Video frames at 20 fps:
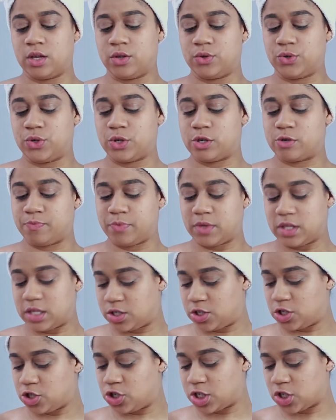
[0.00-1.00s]
So
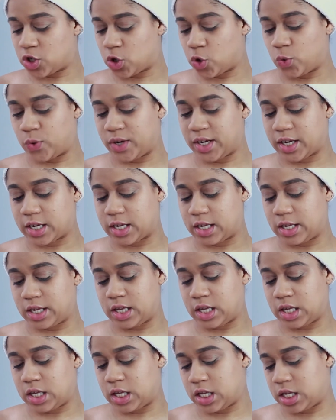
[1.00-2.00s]
this is just quick
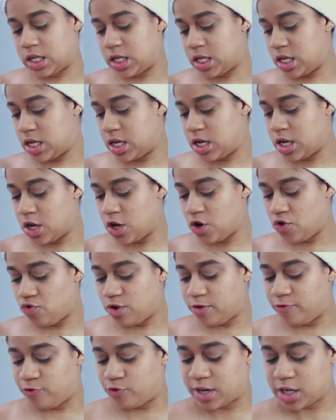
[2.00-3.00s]

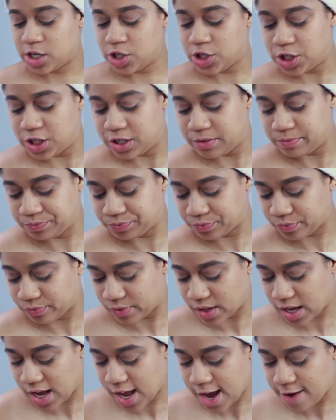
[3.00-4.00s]
refresh.
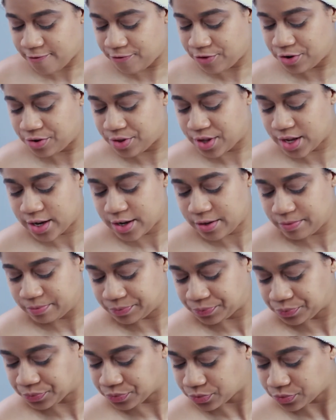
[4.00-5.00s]
After that,
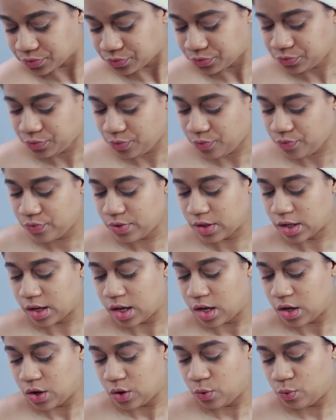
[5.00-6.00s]

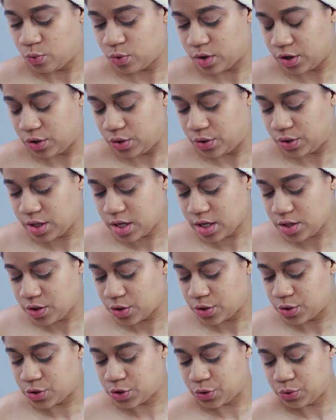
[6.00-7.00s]
what you
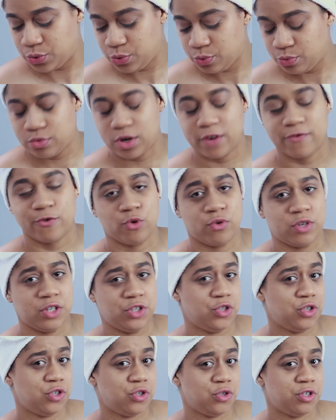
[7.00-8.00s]
then do, of
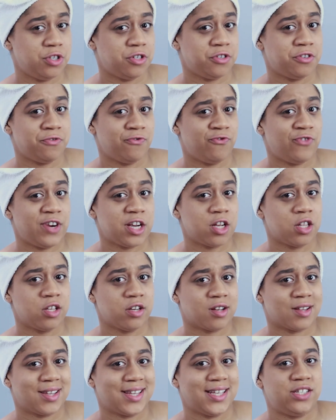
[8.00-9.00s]
course, you do your regular
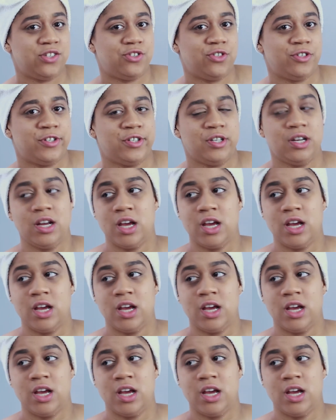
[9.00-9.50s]
cleanser,